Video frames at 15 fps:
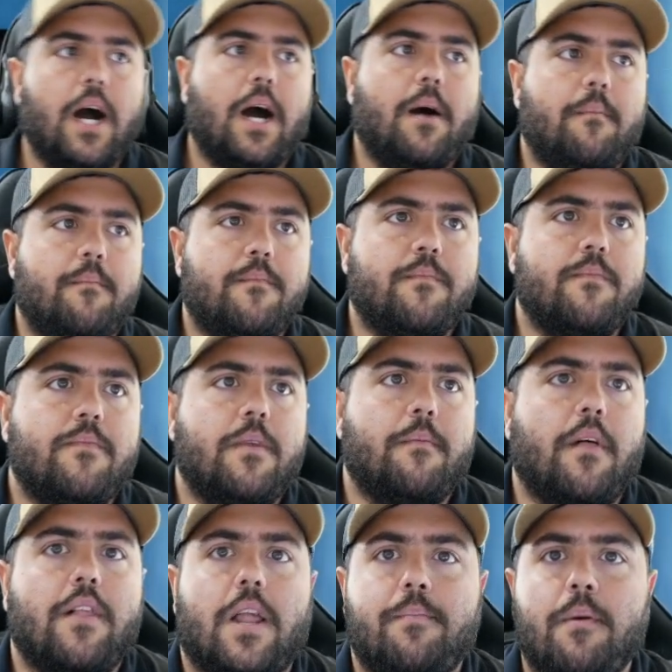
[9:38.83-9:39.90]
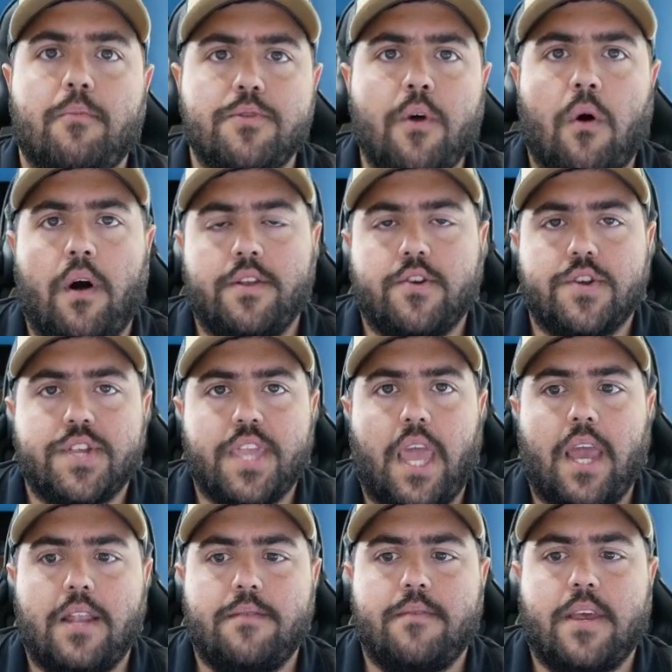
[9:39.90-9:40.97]
don't
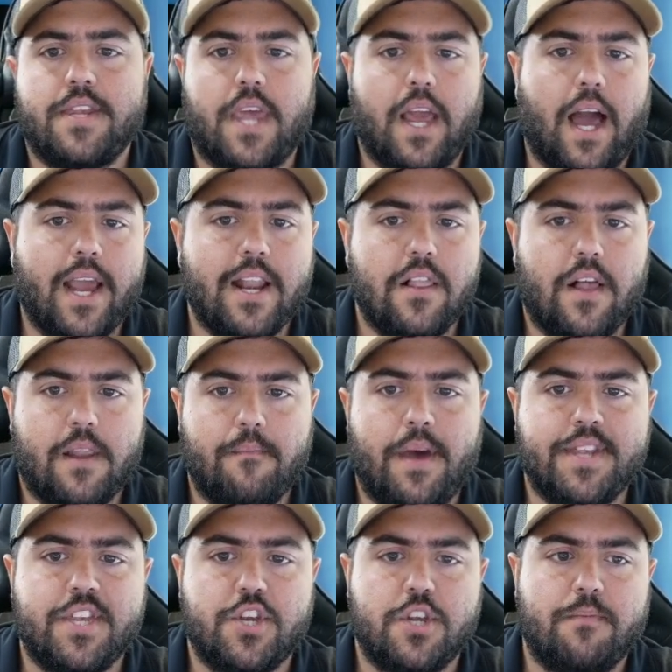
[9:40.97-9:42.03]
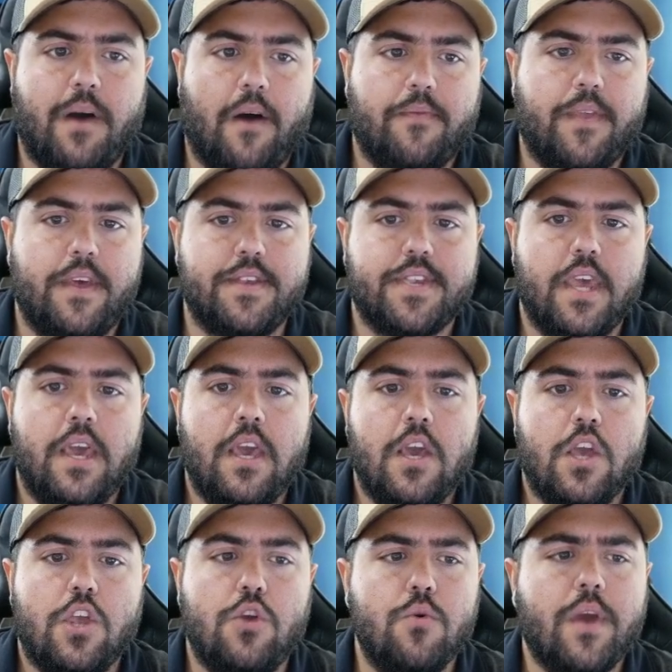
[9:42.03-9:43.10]
understand, because I get a lot of messages about this.
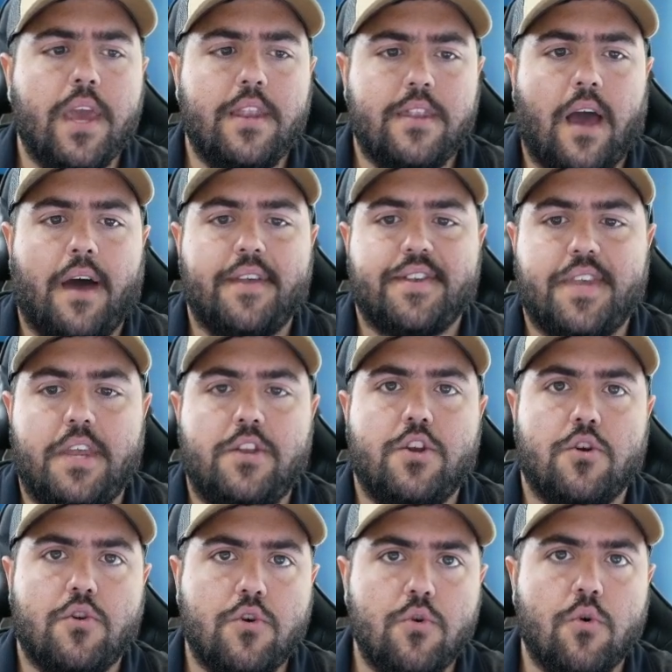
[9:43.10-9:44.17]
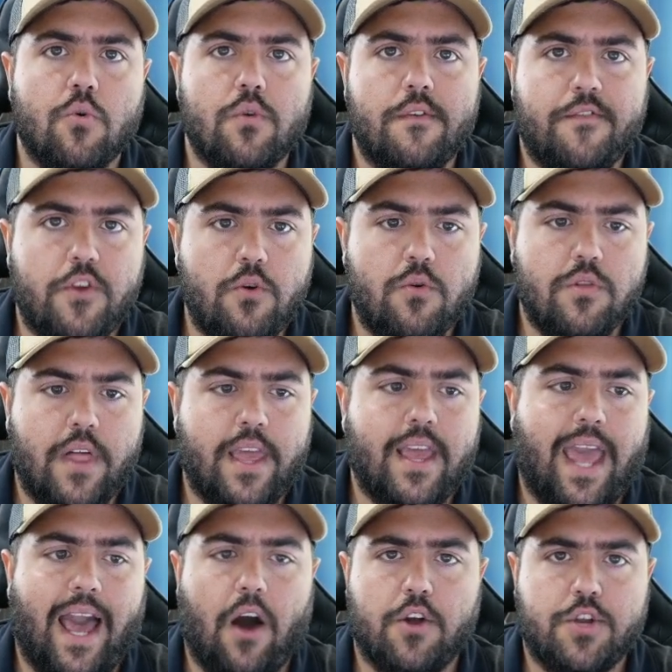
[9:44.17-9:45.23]
You cannot send your Google review
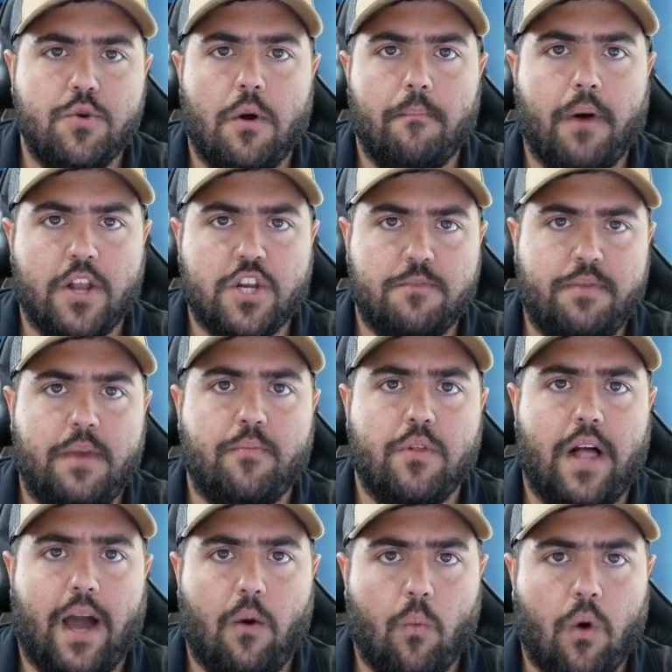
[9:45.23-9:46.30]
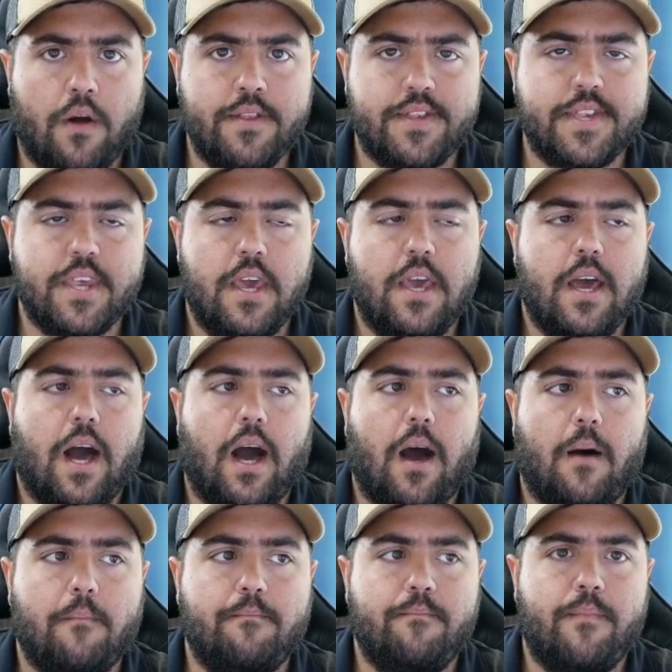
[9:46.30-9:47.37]
link out to a bunch of people at once,
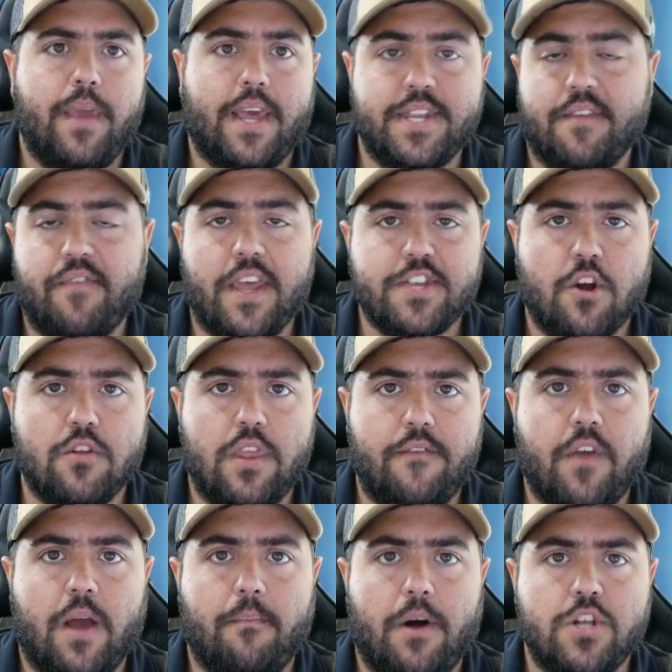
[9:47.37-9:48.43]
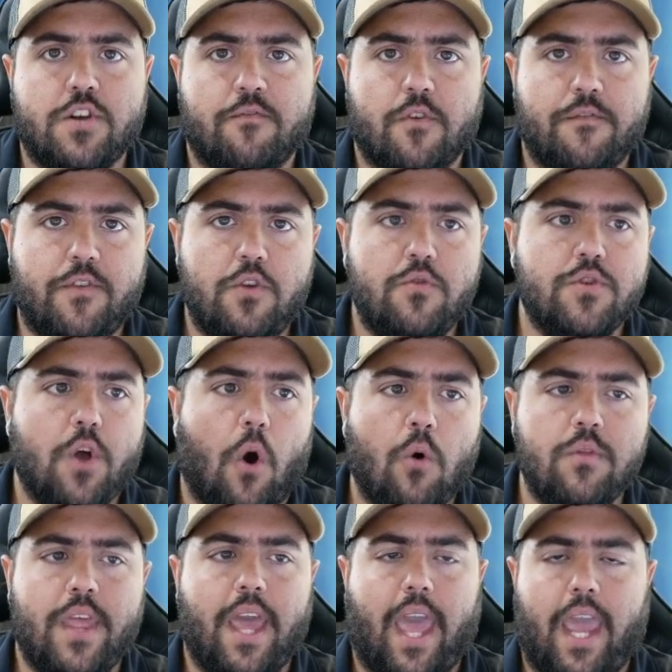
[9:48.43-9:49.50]
because if they start leaving a bunch of reviews,
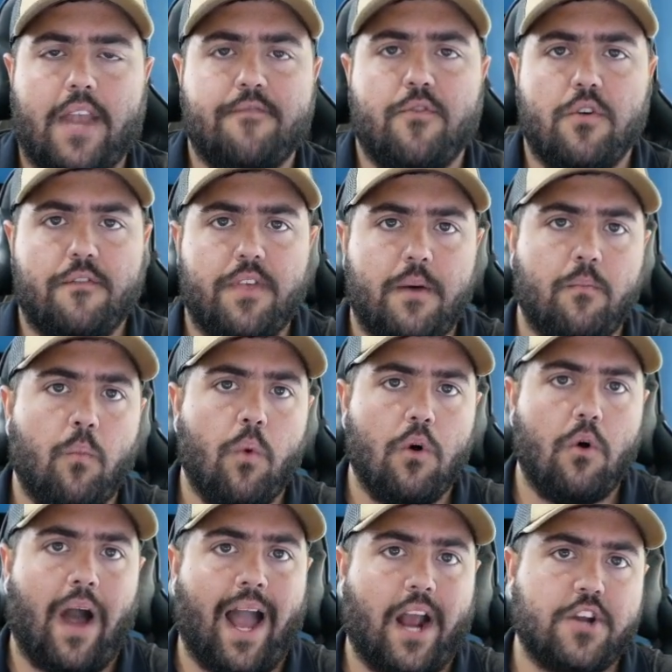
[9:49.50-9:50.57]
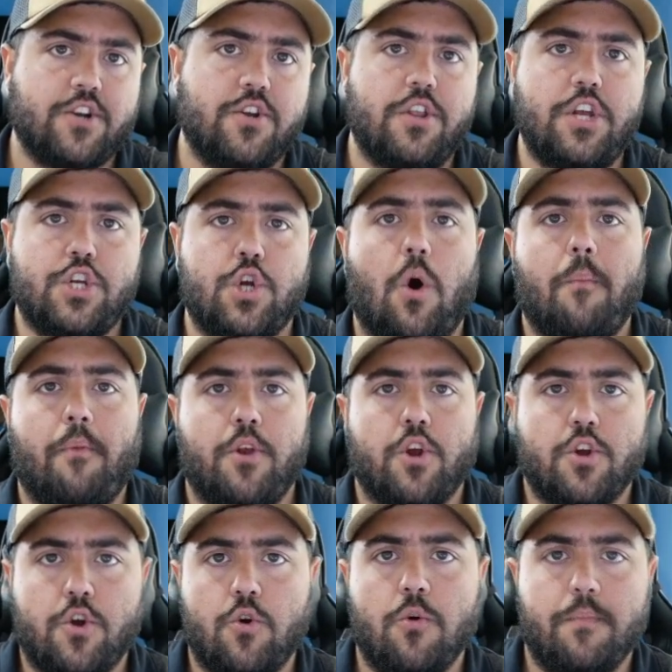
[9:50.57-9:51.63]
only a handful of them will actually show up on
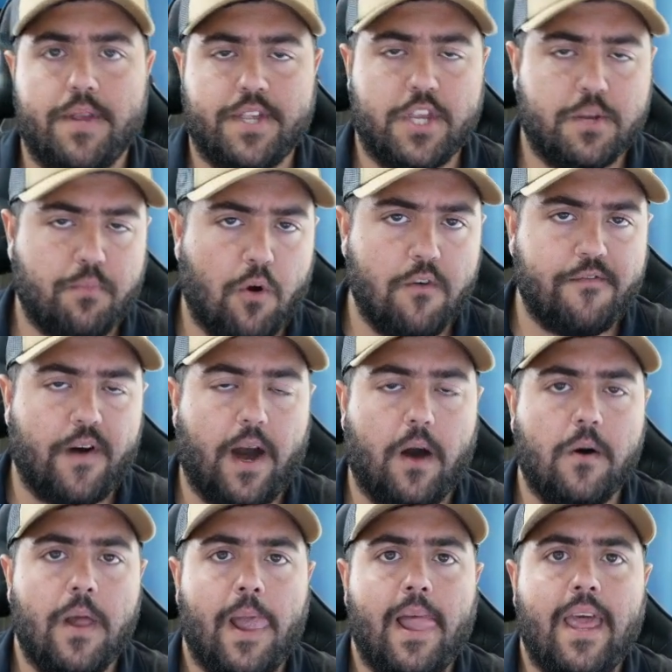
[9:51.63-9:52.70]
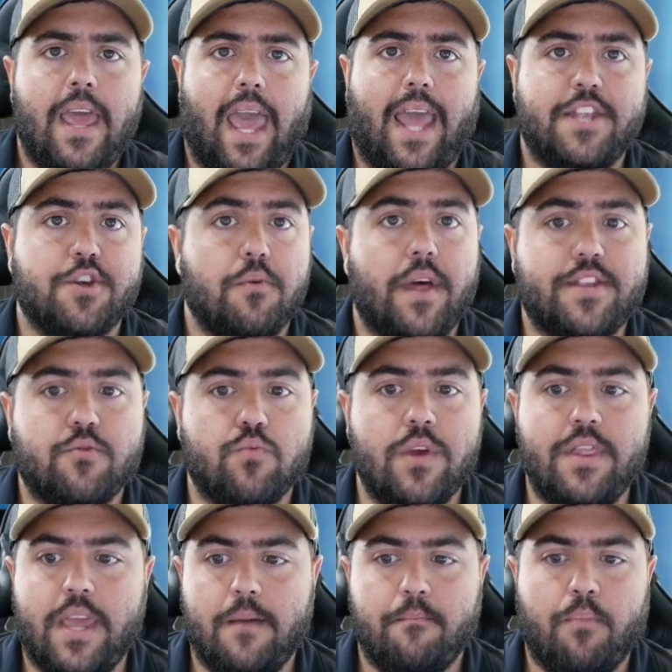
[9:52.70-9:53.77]
your Google business profile. And so that's
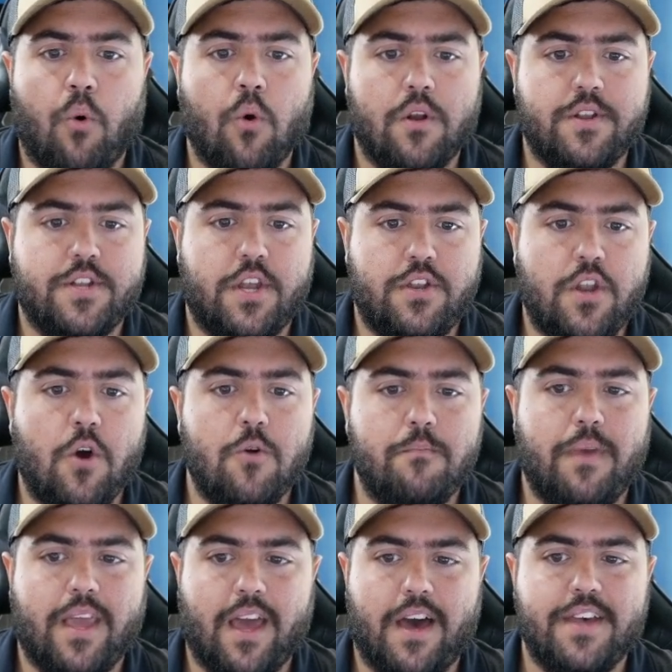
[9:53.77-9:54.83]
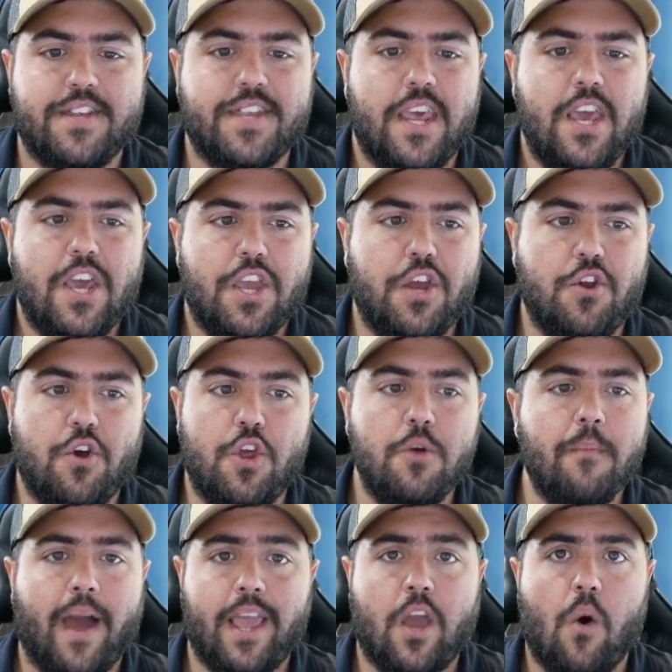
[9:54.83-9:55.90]
really important to note, because
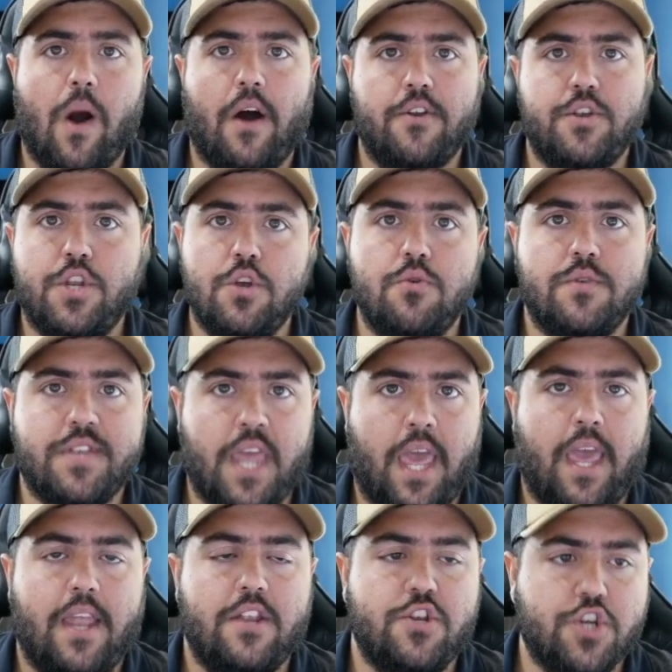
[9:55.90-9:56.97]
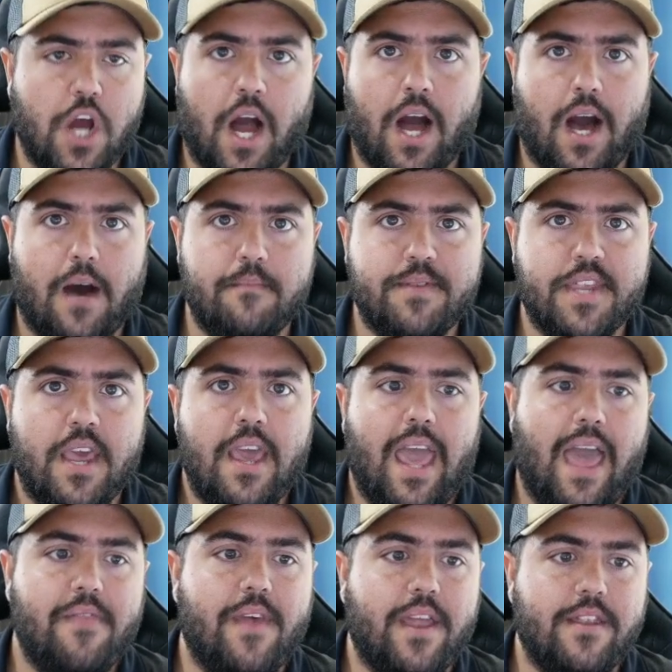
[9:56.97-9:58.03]
you might go out and do 10 jobs,
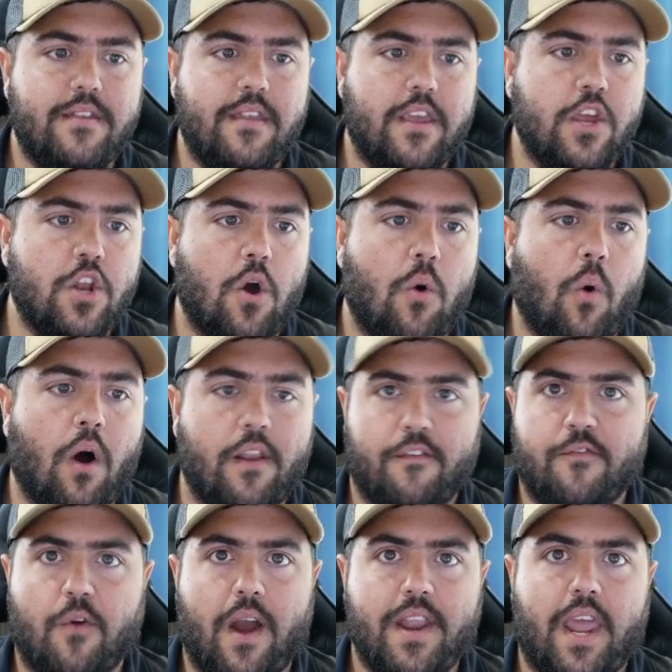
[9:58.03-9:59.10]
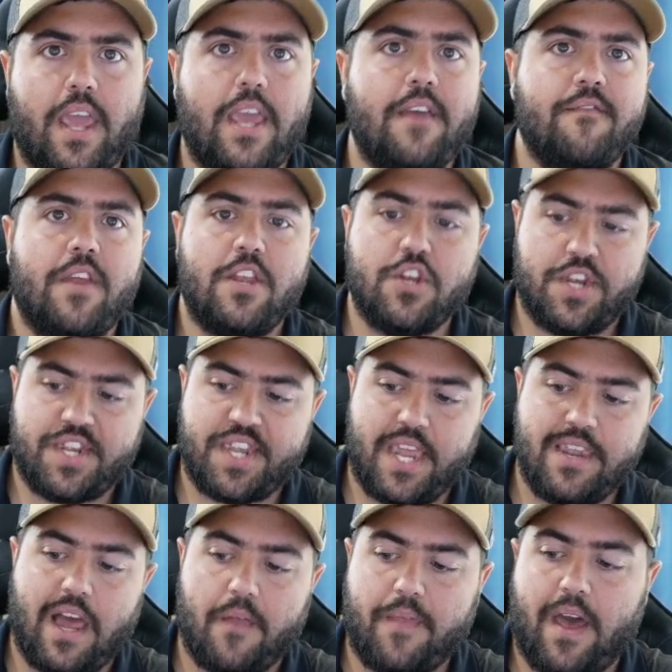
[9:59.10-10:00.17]
and then, on a Friday evening, just
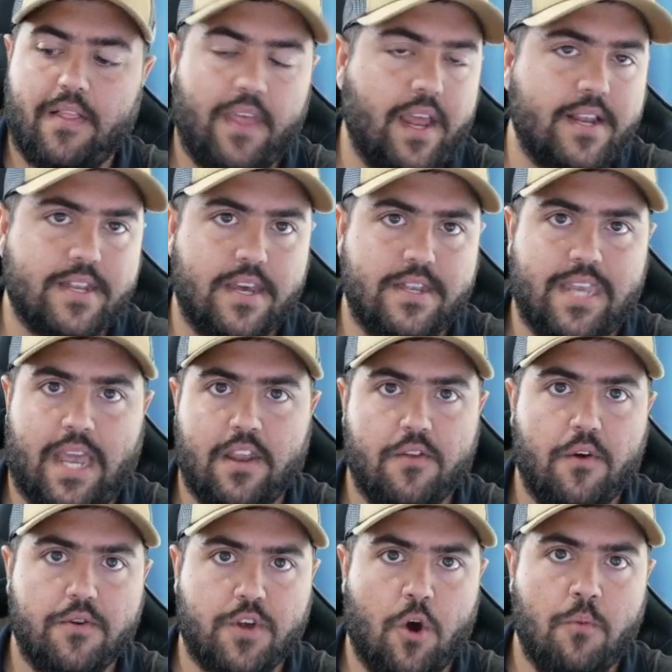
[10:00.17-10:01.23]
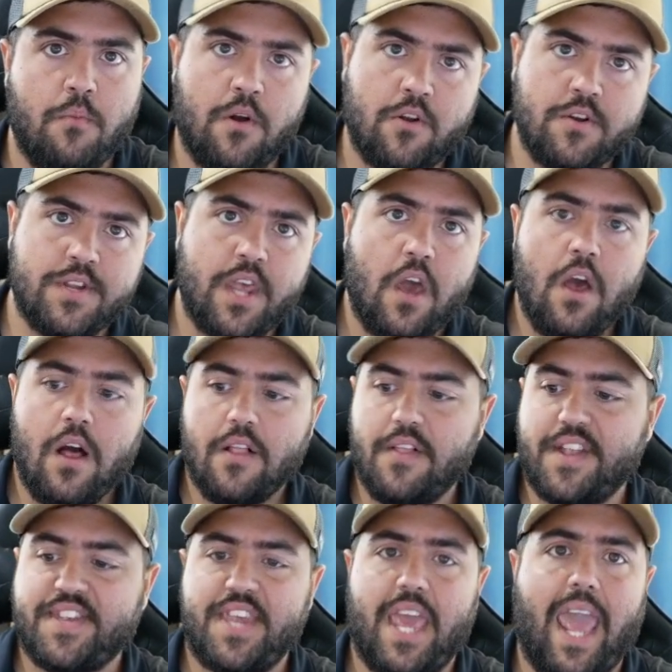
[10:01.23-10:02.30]
send out that link to 10 of those homeowners.
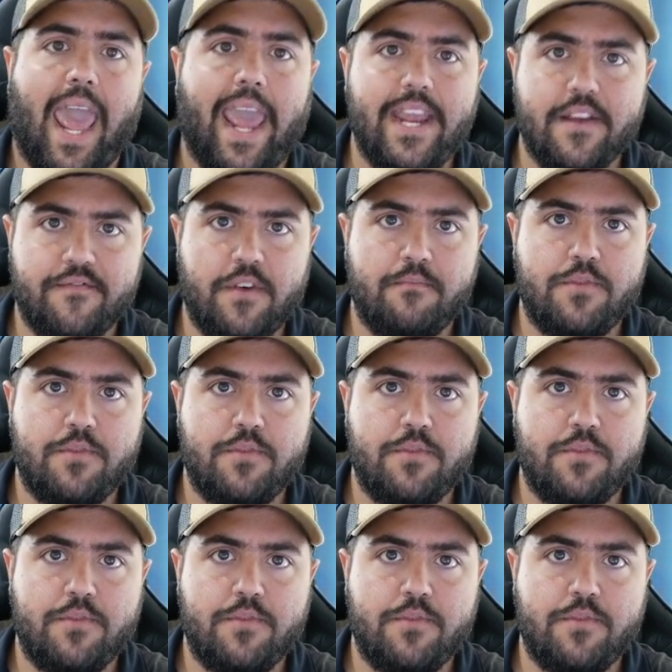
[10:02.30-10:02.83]
Let's say 8 of